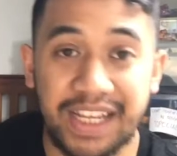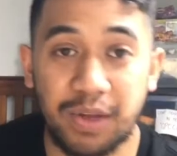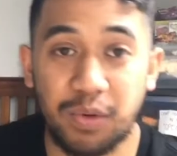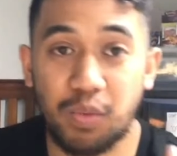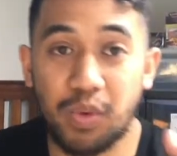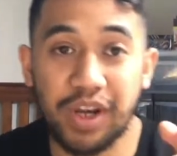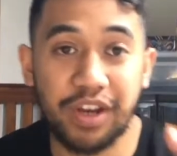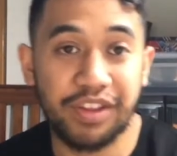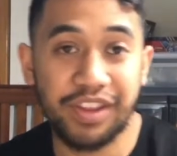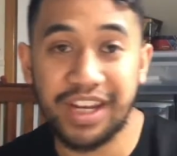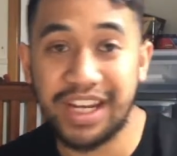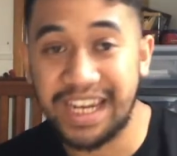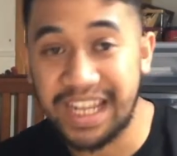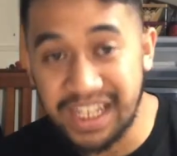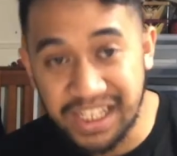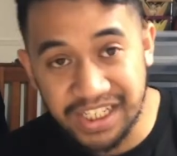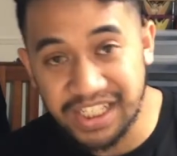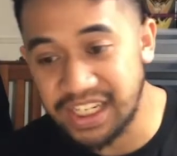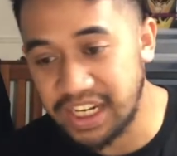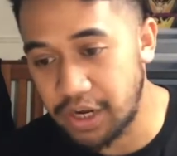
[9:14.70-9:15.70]
one of the
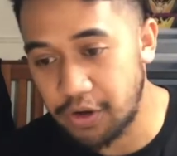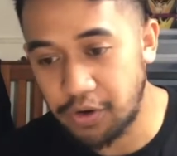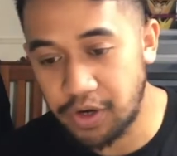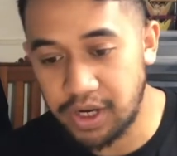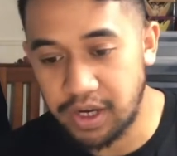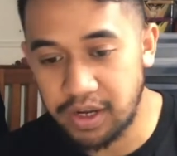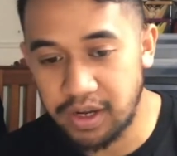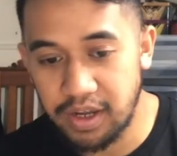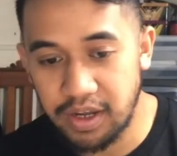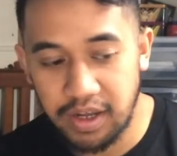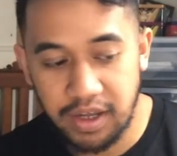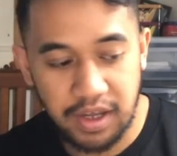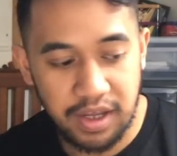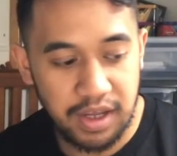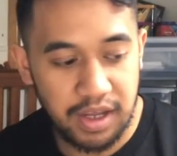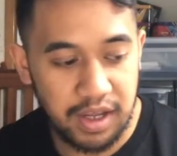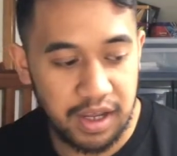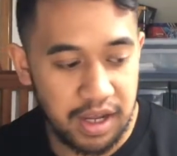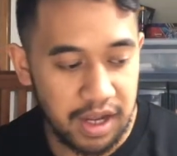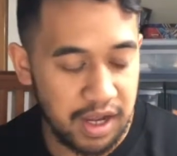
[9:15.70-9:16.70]
legendary
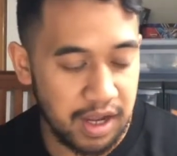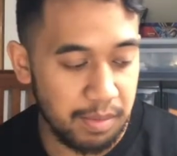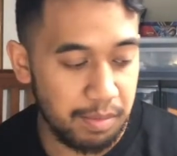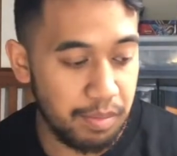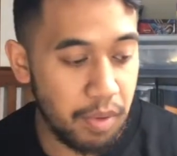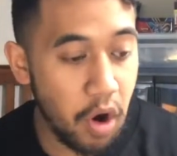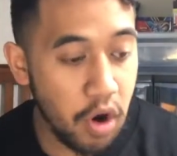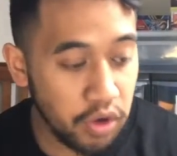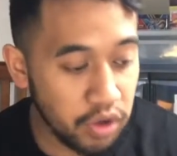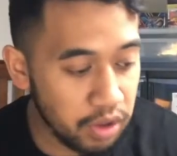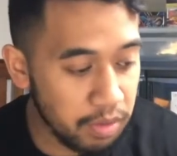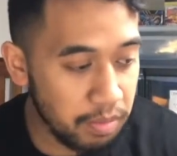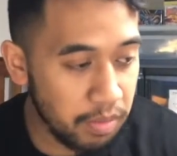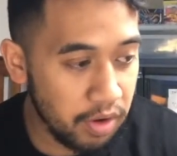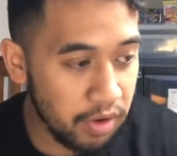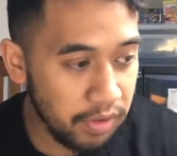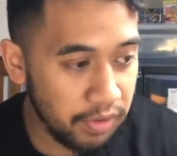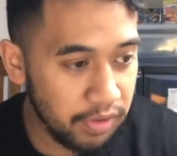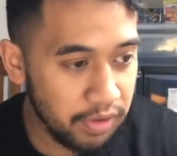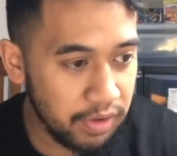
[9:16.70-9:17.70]
uh,
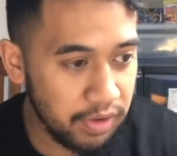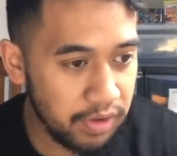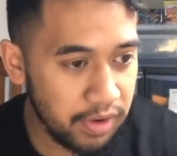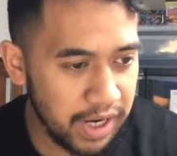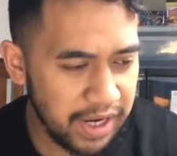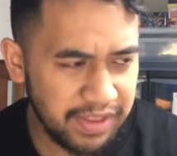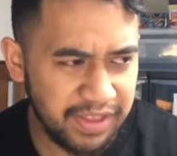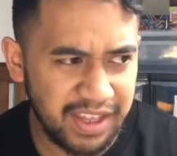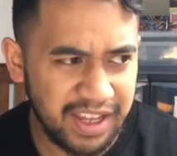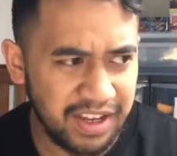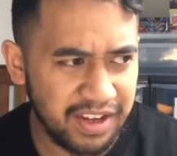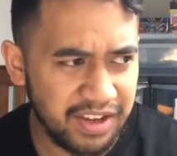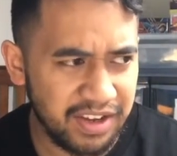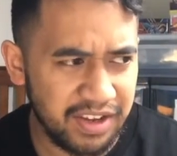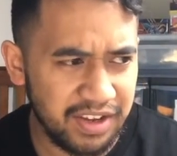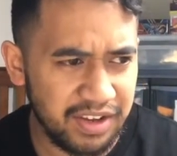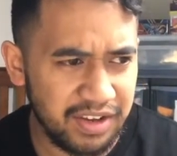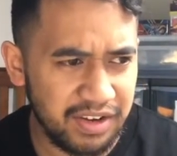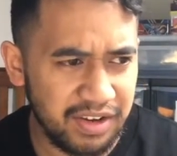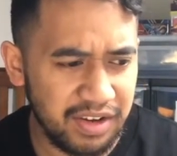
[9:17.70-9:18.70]
Pokemon. I think
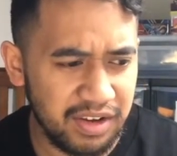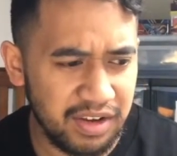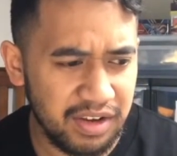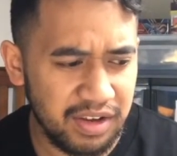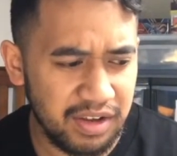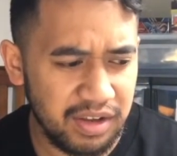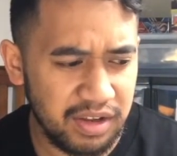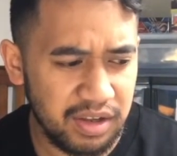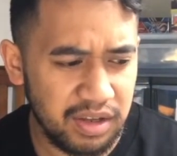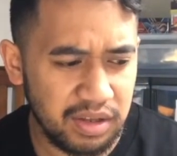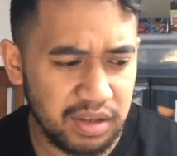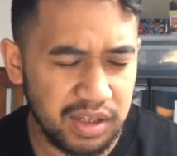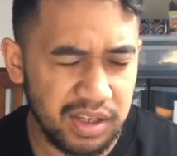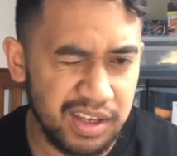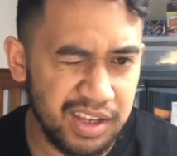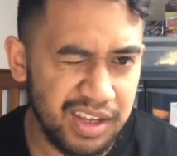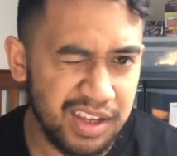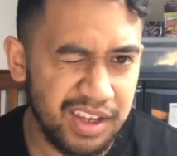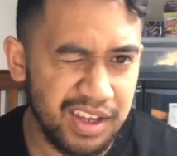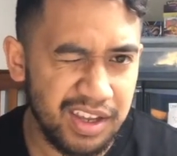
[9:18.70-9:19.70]
in
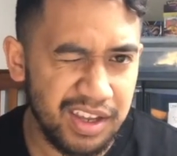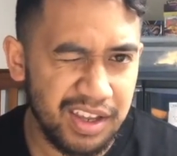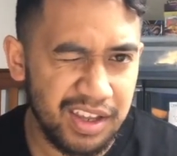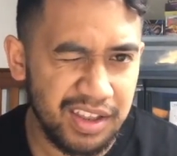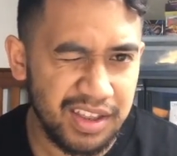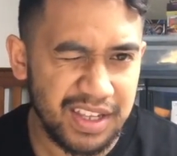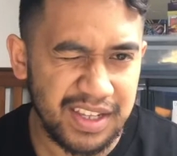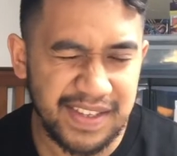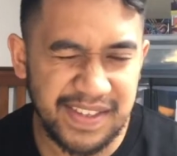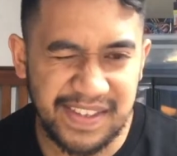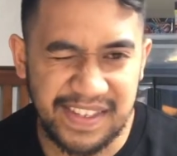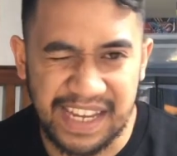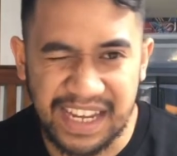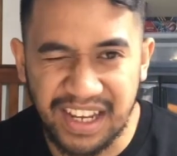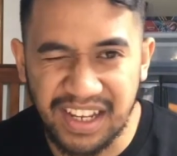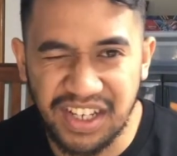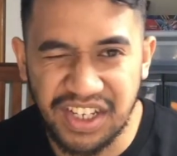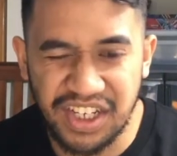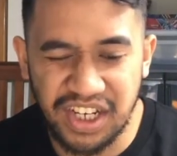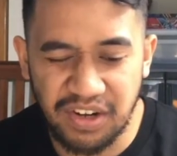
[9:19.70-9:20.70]
the
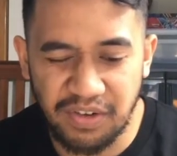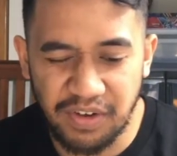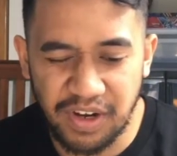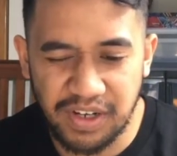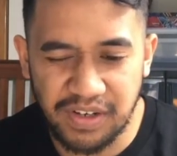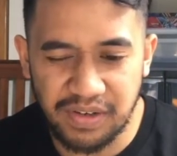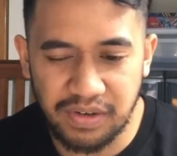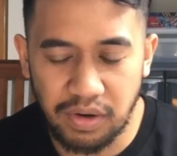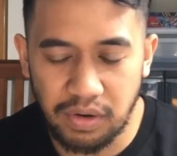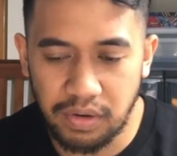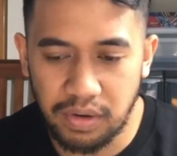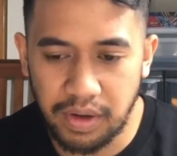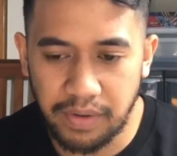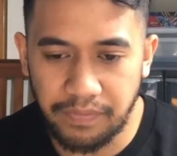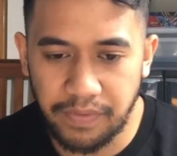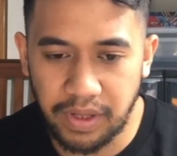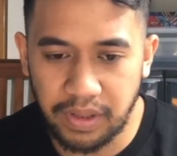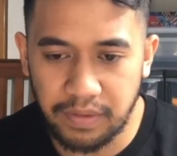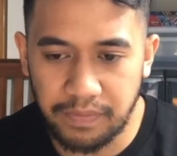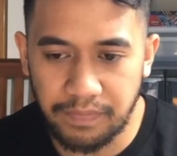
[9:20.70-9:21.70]
second generation. No, I
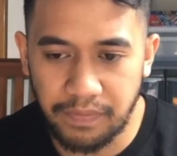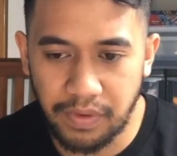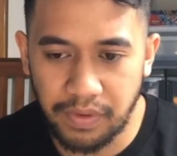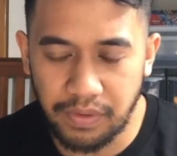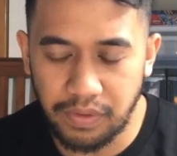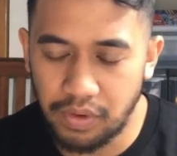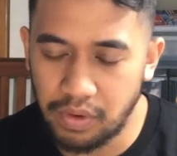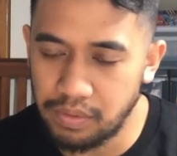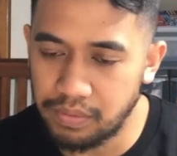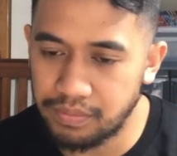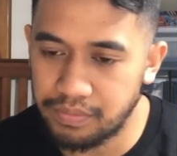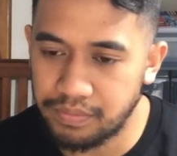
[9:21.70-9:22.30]
think the first. No,